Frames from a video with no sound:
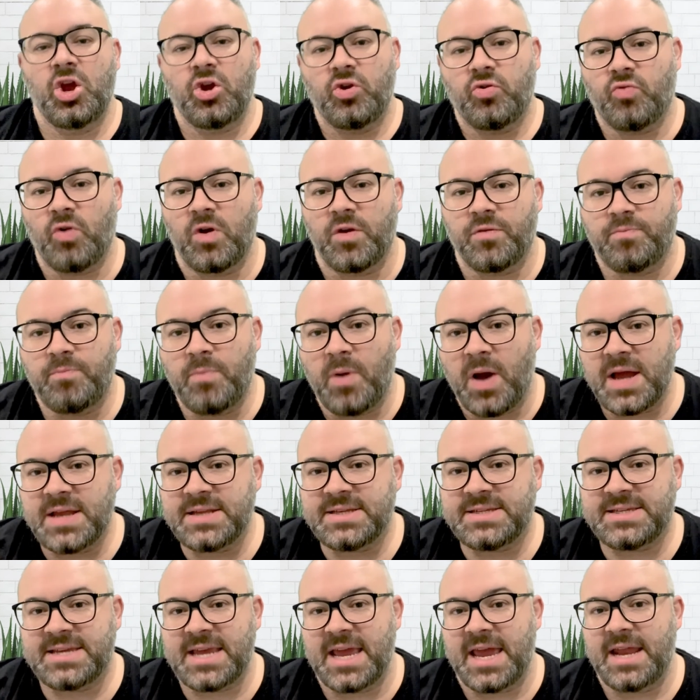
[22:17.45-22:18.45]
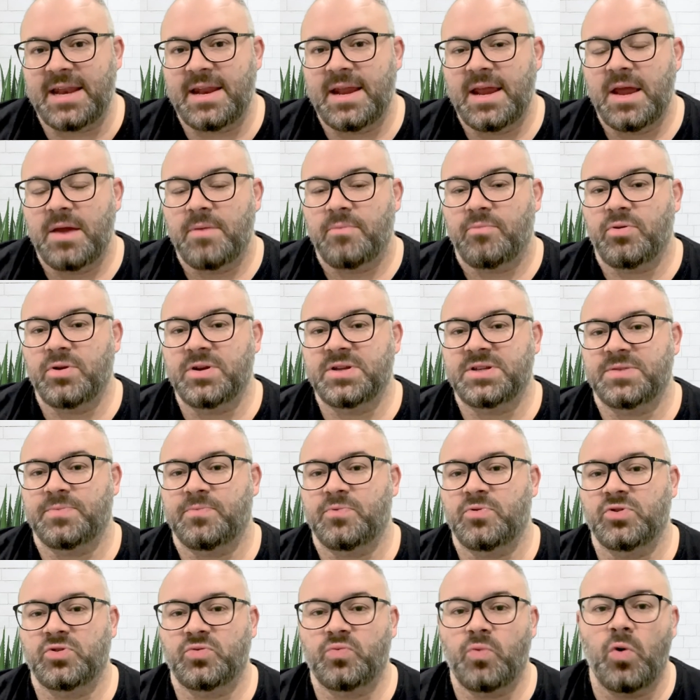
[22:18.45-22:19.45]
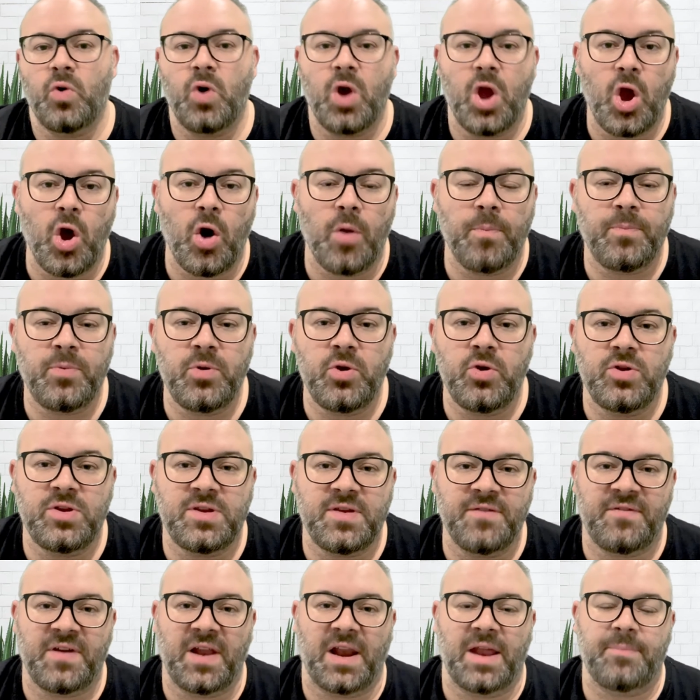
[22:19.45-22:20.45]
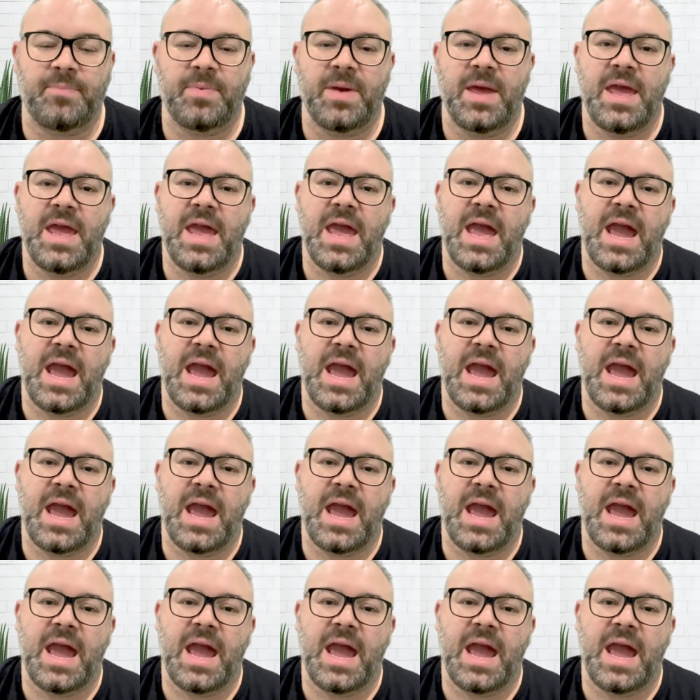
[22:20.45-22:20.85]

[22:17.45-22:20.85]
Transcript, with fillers: Growth mindset principles will help you develop